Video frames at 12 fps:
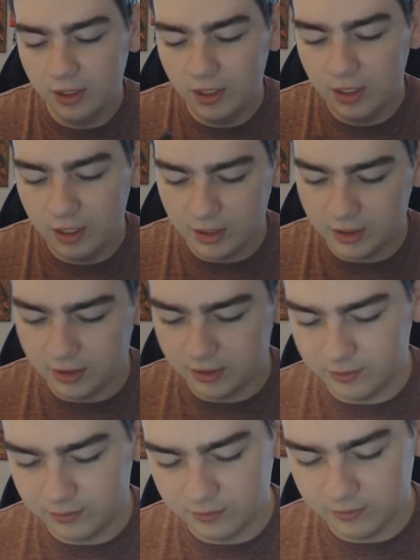
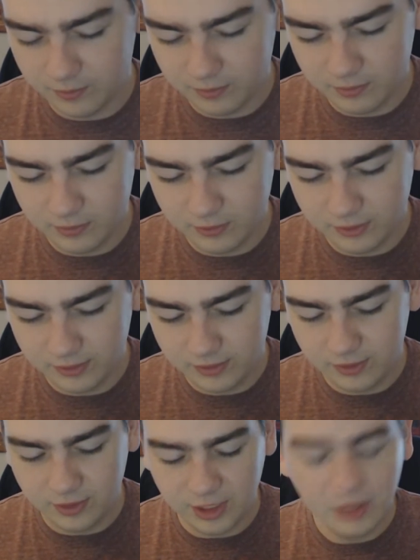
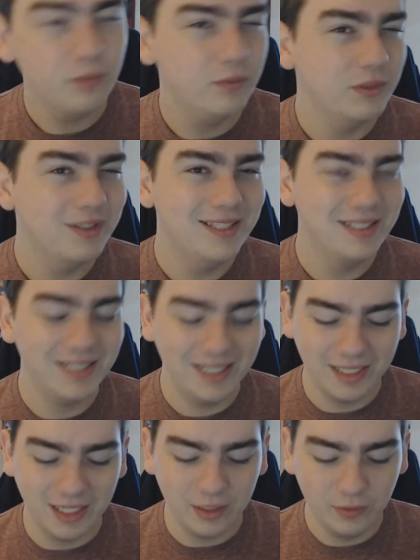They don't really stand
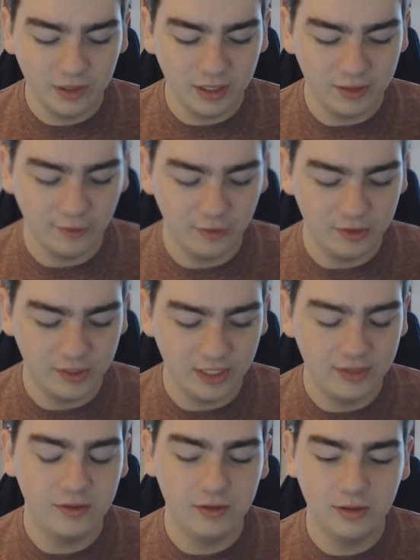out as far as that's
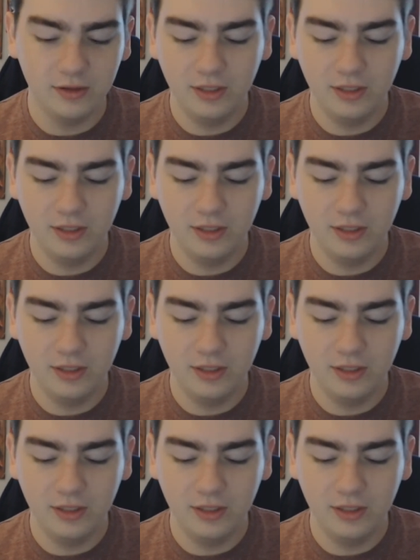concerned.